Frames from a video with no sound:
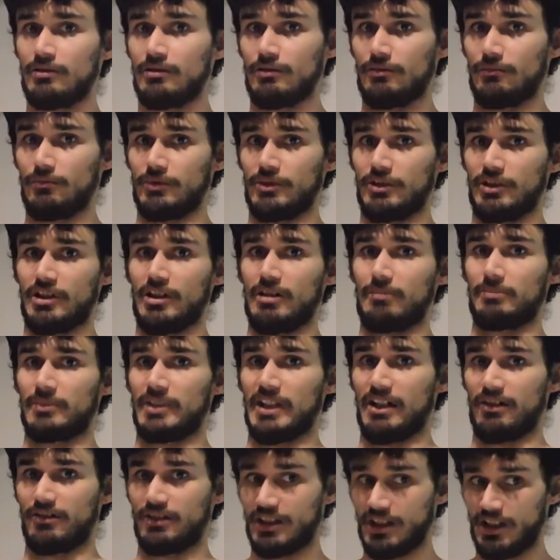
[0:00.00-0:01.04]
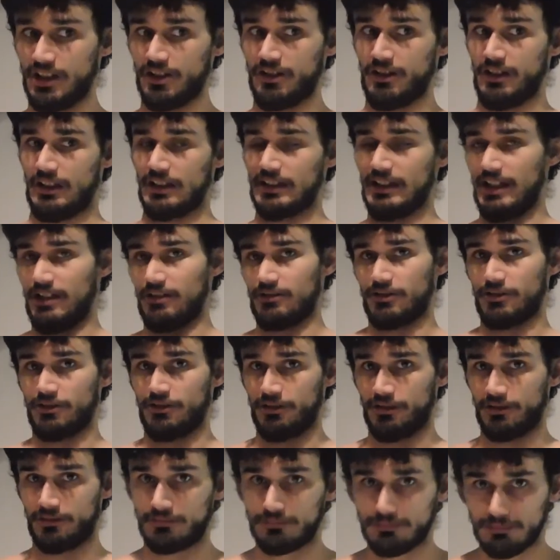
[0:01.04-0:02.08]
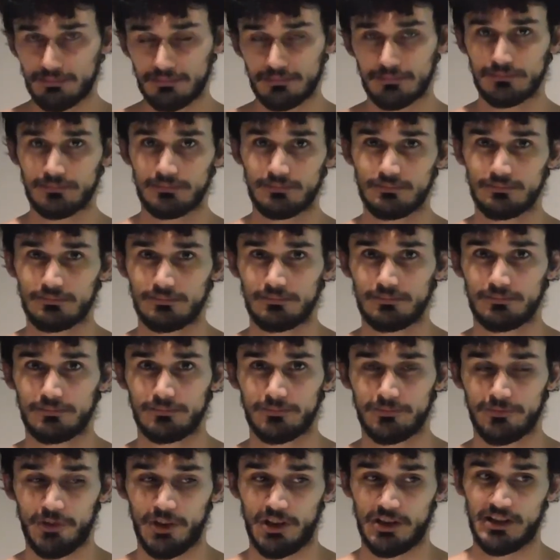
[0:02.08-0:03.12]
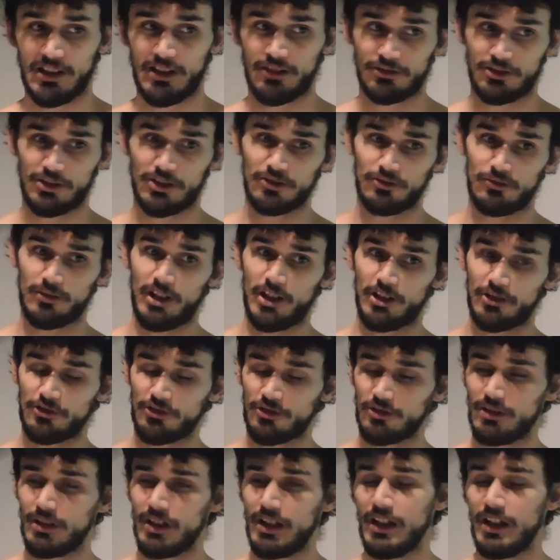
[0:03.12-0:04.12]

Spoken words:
When you come down here, it allows your front delt to stretch.